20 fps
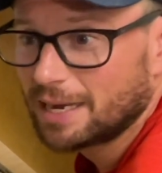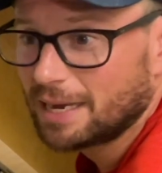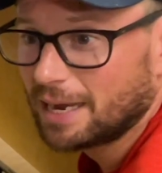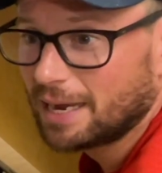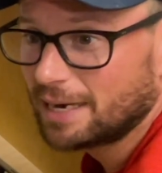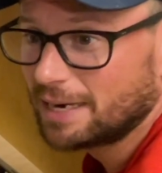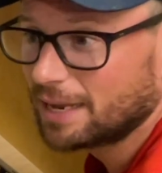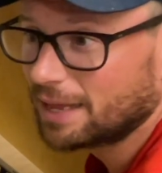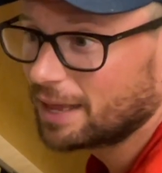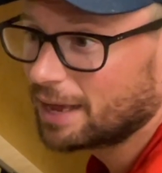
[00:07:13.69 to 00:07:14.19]

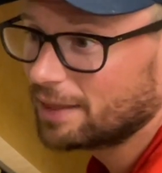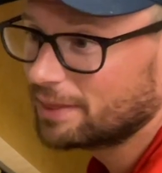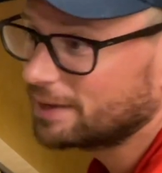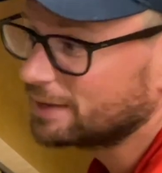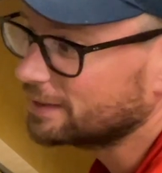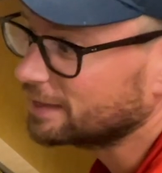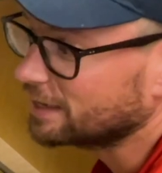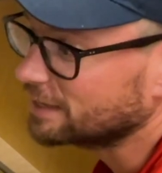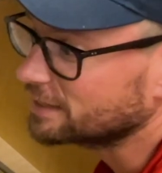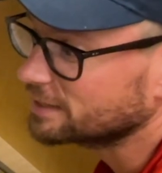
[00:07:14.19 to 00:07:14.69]
And I
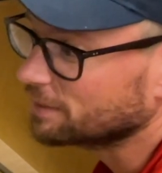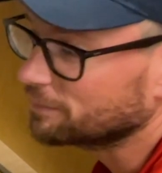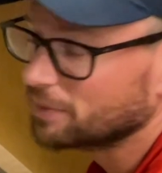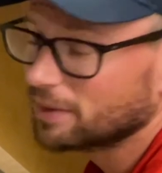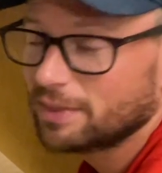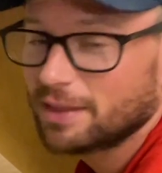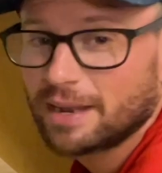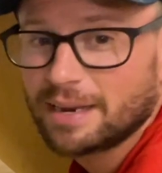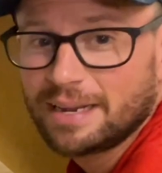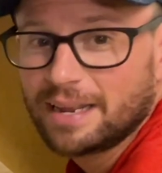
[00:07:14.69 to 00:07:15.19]
think that it's
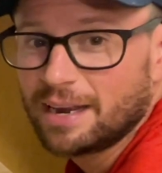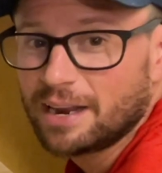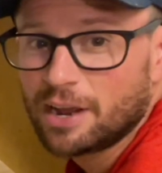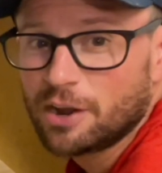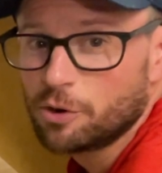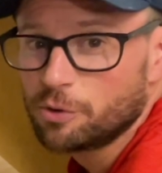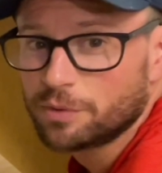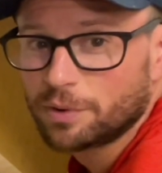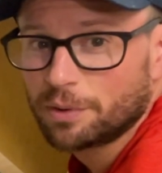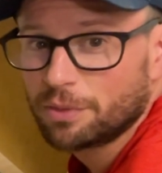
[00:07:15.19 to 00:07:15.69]
something that, again,
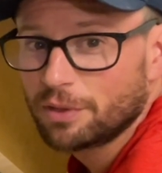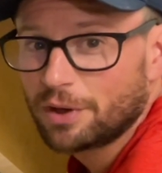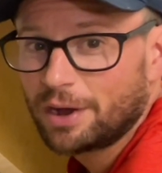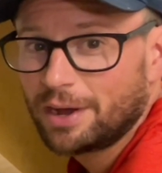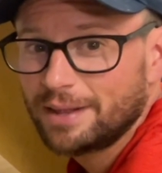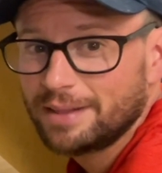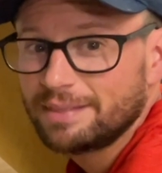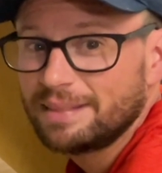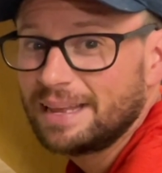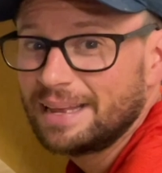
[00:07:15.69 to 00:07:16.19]
I
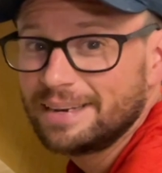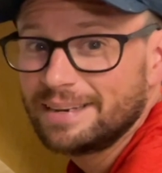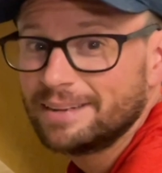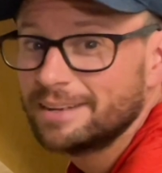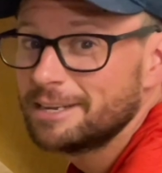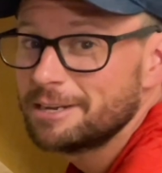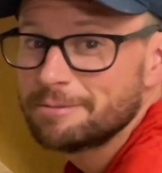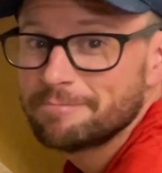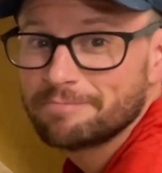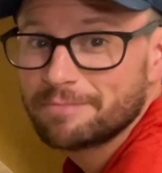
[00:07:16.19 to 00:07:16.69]
overthought, and
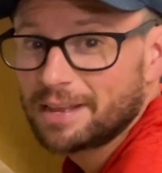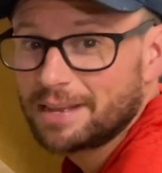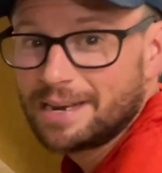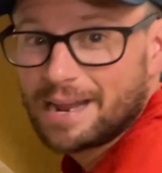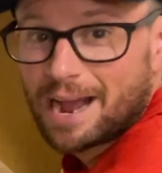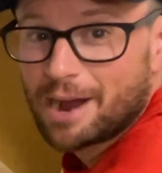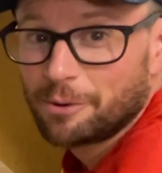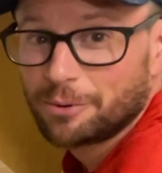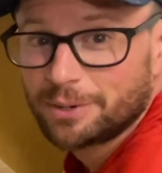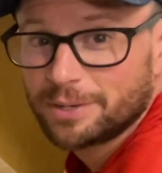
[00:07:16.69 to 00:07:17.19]
then
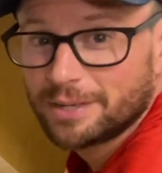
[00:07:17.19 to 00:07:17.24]
an hour